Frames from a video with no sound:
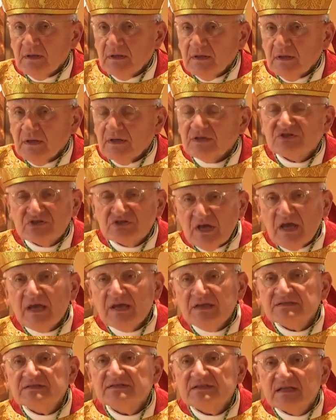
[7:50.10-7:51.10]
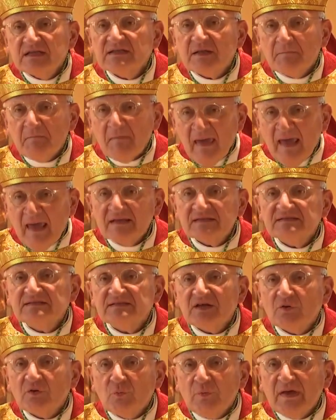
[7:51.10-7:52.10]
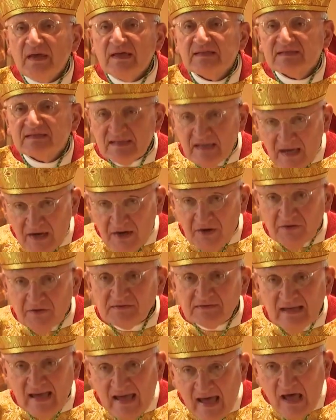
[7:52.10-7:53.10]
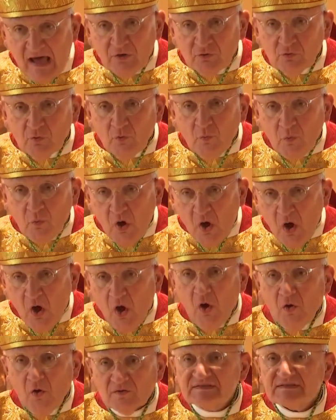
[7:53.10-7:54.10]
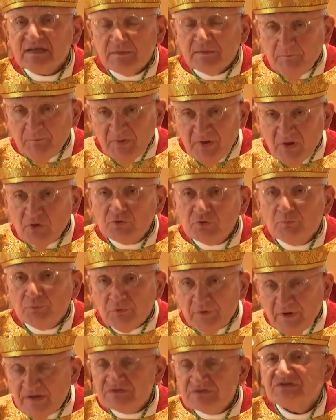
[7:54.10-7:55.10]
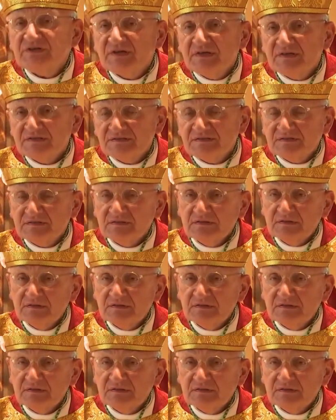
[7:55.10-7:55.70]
A change that demands that we tear down walls and build bridges.